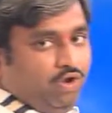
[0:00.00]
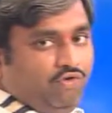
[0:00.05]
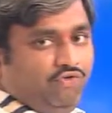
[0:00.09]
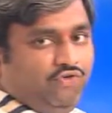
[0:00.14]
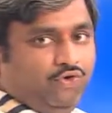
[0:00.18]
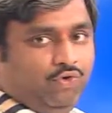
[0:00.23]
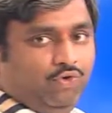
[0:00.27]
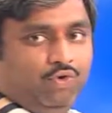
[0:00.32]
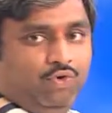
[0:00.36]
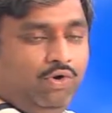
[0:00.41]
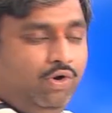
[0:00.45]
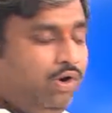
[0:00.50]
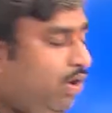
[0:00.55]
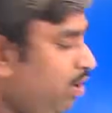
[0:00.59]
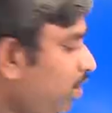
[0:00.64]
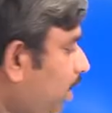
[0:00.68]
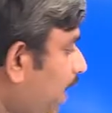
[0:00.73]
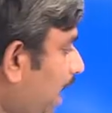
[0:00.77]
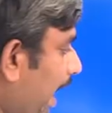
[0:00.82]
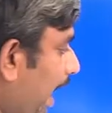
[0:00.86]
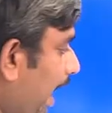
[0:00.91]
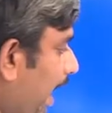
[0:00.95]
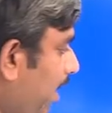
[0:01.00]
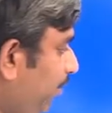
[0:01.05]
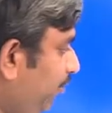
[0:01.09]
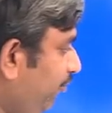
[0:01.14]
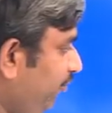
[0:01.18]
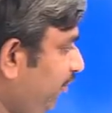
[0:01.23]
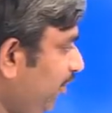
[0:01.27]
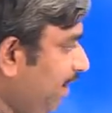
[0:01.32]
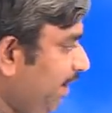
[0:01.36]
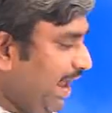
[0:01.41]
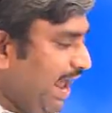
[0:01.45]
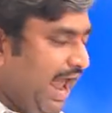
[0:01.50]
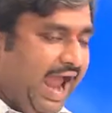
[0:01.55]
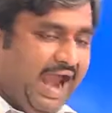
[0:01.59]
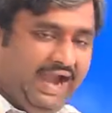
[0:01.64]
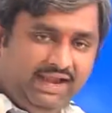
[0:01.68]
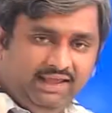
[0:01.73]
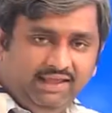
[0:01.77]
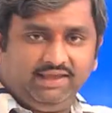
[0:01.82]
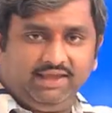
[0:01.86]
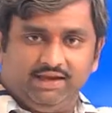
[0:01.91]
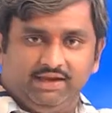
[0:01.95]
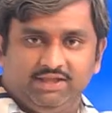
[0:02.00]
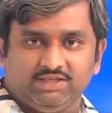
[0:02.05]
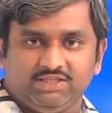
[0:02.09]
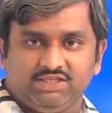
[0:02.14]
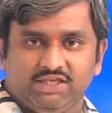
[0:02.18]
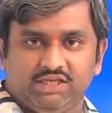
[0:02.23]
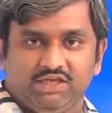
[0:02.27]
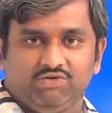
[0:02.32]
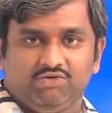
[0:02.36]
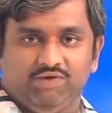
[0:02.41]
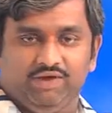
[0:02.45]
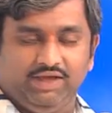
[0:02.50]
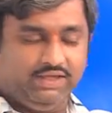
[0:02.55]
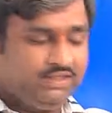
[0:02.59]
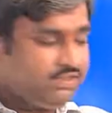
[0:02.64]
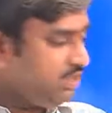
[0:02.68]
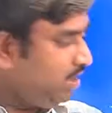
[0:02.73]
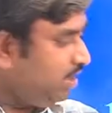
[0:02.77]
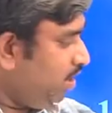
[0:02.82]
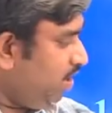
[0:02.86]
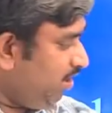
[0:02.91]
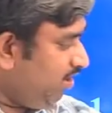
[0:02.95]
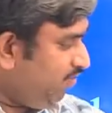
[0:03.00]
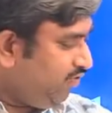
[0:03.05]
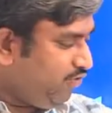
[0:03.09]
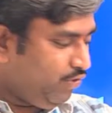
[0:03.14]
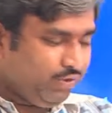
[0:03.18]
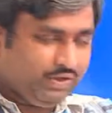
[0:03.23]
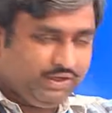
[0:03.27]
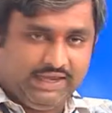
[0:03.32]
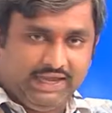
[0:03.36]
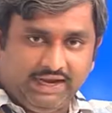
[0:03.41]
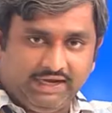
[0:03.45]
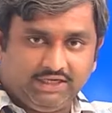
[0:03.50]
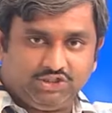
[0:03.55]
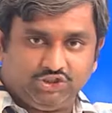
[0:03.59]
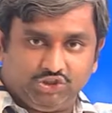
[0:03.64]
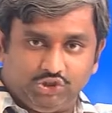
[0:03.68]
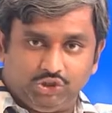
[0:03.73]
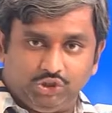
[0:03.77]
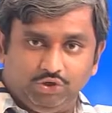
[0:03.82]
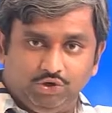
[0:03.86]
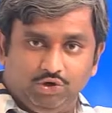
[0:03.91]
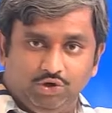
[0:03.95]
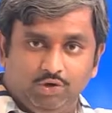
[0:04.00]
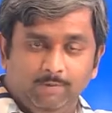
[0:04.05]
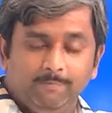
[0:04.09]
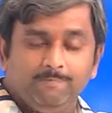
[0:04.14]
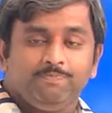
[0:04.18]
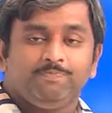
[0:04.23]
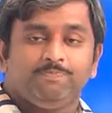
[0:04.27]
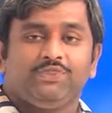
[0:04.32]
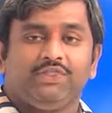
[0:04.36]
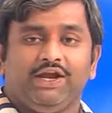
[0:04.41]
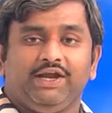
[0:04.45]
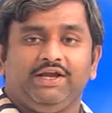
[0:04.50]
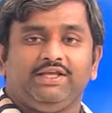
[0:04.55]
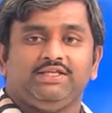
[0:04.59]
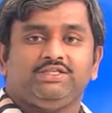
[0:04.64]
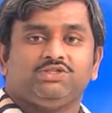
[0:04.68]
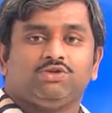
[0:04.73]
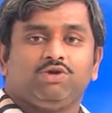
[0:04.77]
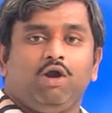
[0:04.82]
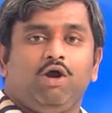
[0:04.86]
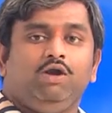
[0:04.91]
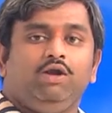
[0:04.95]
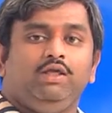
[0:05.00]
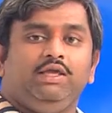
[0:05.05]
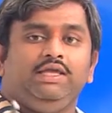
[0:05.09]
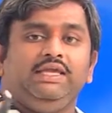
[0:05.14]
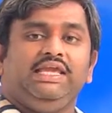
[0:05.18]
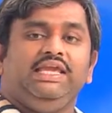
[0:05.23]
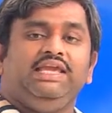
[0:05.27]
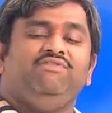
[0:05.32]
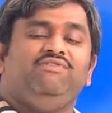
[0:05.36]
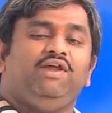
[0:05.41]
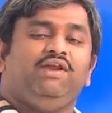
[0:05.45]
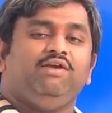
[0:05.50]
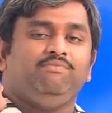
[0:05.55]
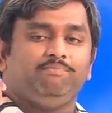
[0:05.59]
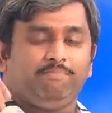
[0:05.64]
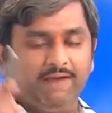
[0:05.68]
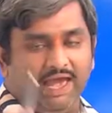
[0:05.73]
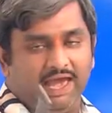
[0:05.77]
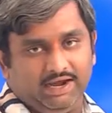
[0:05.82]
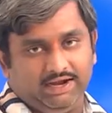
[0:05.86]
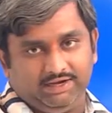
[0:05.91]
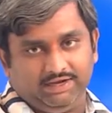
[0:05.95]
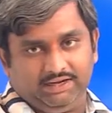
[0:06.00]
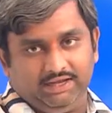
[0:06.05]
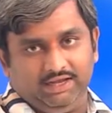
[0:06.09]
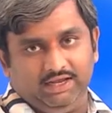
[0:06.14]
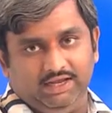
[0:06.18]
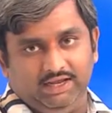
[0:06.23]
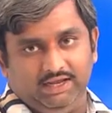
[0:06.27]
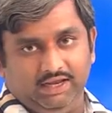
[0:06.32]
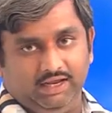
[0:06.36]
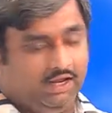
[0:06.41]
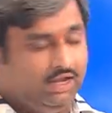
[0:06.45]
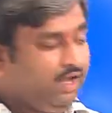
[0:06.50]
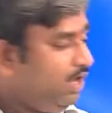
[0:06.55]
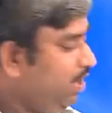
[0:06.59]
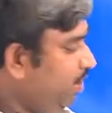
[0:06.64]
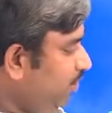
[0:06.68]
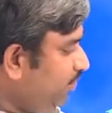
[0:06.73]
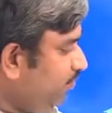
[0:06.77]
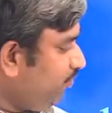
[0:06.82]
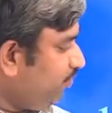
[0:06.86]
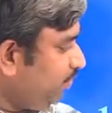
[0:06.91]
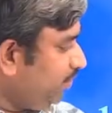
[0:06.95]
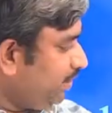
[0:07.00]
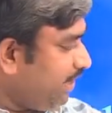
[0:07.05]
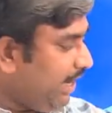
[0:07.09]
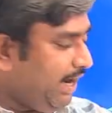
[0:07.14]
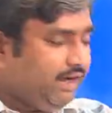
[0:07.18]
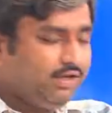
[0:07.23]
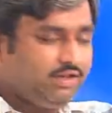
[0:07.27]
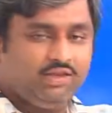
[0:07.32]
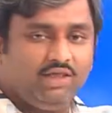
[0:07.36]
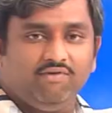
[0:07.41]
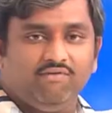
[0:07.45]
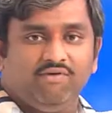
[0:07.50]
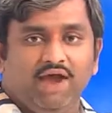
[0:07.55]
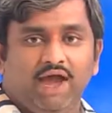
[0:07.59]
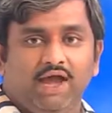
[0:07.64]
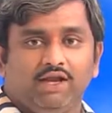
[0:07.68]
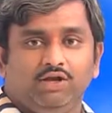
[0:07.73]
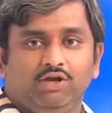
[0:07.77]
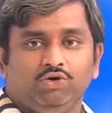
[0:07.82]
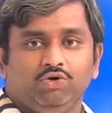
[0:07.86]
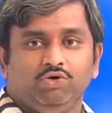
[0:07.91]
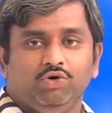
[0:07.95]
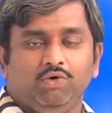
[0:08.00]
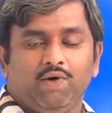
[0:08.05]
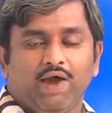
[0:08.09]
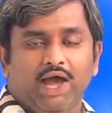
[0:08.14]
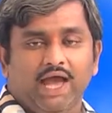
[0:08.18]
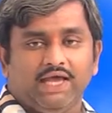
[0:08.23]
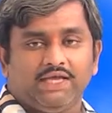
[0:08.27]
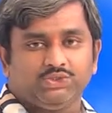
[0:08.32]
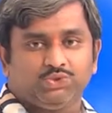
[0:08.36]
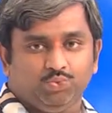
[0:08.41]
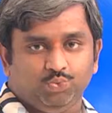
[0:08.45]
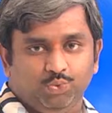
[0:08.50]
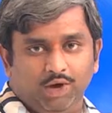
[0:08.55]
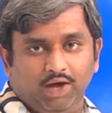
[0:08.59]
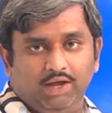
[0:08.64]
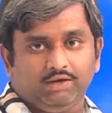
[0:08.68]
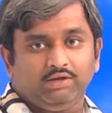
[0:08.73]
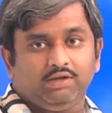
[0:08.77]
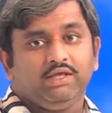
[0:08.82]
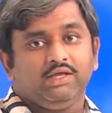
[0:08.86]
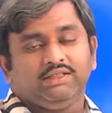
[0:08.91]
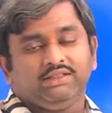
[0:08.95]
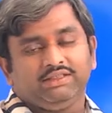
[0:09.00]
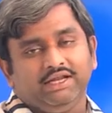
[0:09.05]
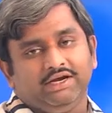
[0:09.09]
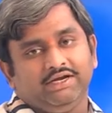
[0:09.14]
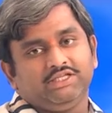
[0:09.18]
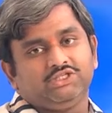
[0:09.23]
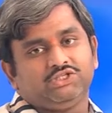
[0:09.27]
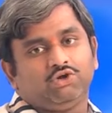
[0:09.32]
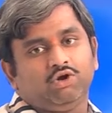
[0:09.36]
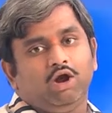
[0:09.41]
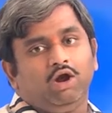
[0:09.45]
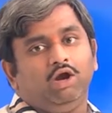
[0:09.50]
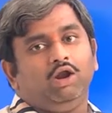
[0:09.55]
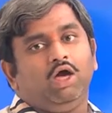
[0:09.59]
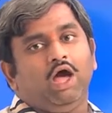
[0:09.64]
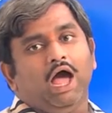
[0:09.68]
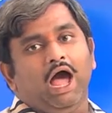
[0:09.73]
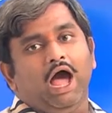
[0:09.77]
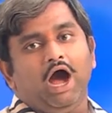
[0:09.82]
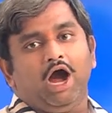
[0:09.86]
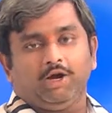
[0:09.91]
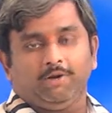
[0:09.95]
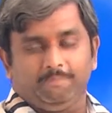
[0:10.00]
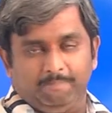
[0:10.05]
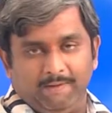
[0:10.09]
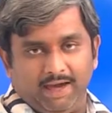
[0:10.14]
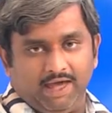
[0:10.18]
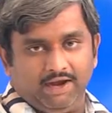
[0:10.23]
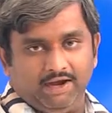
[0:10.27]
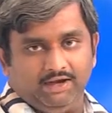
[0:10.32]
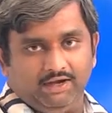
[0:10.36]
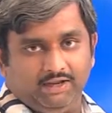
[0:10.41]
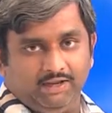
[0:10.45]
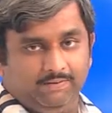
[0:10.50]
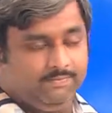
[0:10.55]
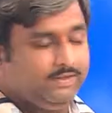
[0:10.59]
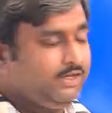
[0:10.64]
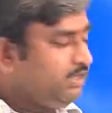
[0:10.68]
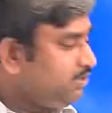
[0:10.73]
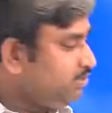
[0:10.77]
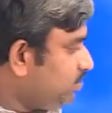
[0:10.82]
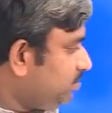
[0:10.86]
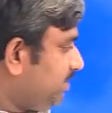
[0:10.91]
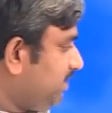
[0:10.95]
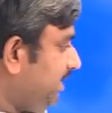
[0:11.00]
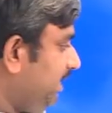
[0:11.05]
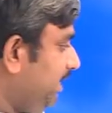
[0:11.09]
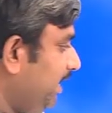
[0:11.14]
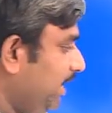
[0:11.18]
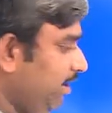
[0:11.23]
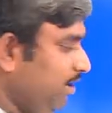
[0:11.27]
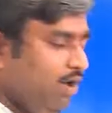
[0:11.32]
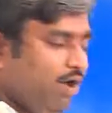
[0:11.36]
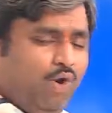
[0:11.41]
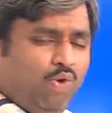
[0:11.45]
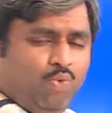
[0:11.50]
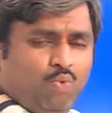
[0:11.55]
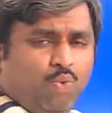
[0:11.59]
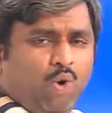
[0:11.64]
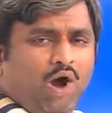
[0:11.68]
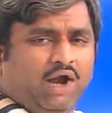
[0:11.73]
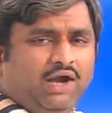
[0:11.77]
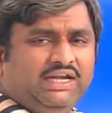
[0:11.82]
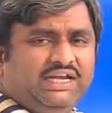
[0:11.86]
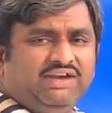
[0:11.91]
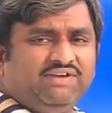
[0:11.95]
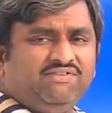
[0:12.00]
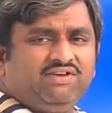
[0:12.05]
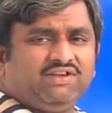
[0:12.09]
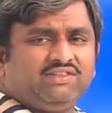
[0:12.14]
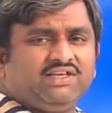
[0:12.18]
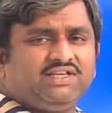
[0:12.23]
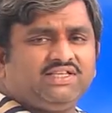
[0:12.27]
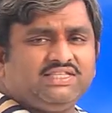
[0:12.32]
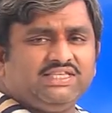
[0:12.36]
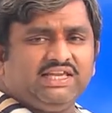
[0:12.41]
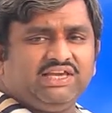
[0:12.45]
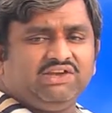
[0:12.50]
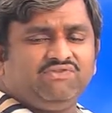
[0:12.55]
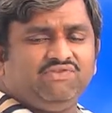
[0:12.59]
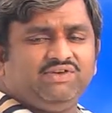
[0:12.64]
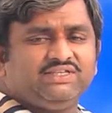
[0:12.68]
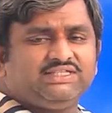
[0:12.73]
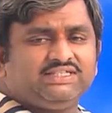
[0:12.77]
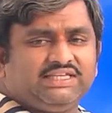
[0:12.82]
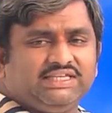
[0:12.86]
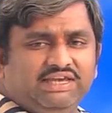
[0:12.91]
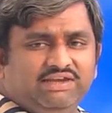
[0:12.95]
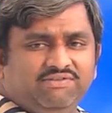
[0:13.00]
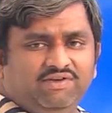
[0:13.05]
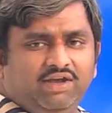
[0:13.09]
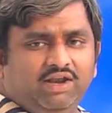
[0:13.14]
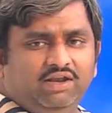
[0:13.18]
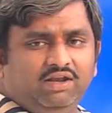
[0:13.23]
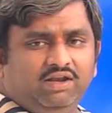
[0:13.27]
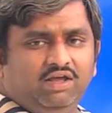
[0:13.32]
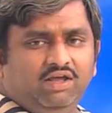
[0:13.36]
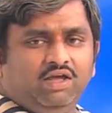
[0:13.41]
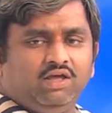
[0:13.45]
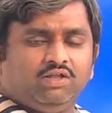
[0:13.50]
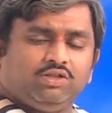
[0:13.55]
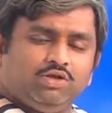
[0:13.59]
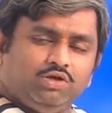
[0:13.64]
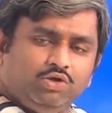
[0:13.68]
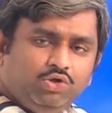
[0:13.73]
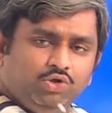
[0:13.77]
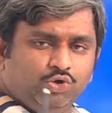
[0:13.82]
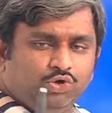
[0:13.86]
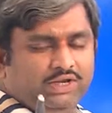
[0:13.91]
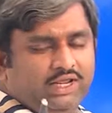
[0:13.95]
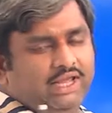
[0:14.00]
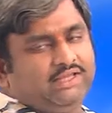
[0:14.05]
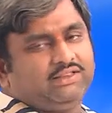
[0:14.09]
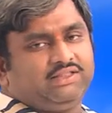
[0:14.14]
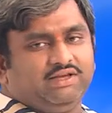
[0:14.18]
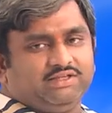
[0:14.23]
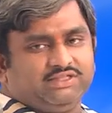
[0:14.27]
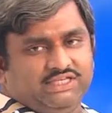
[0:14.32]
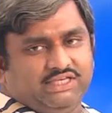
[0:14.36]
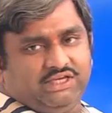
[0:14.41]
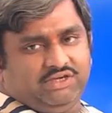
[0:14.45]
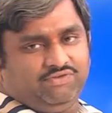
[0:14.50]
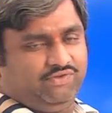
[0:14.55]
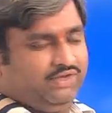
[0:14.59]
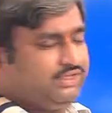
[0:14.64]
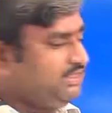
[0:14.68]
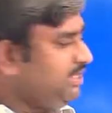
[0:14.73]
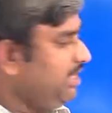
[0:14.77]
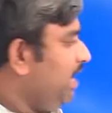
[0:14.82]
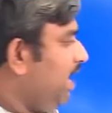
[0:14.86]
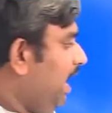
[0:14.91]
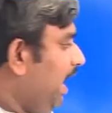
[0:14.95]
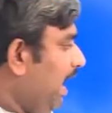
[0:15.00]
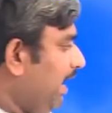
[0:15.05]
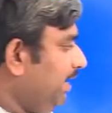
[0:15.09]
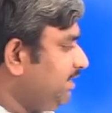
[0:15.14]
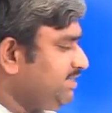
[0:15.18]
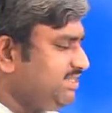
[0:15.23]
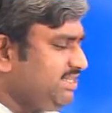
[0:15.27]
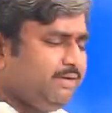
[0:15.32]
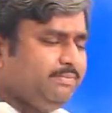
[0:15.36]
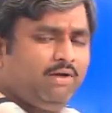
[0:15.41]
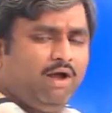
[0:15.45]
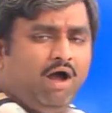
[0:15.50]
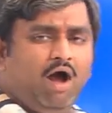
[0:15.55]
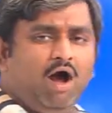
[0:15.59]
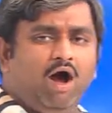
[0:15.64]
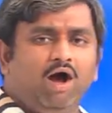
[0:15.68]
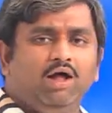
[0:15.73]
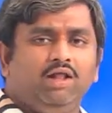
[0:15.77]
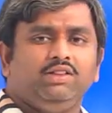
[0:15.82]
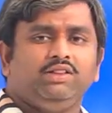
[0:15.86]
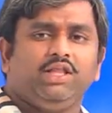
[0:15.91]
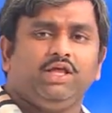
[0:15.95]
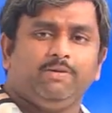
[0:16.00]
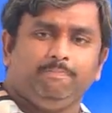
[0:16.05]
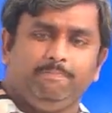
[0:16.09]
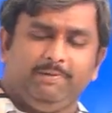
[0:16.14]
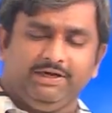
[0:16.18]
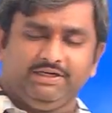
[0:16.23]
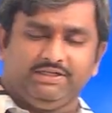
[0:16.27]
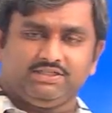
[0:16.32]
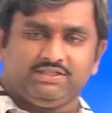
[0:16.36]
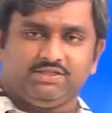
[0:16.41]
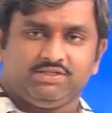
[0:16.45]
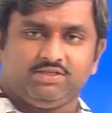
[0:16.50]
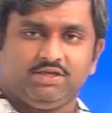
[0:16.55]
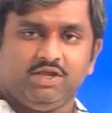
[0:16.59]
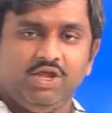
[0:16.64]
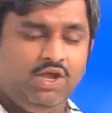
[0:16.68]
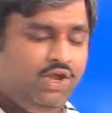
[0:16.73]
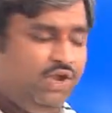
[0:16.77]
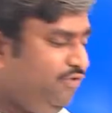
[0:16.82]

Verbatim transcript: if you uh, if you are adding any sequence if you get 0, that is called even parity. If you get the value as 1, that is called odd parity. So see here, whatever the sequence given, uh, you take the sequence and sum all the bits.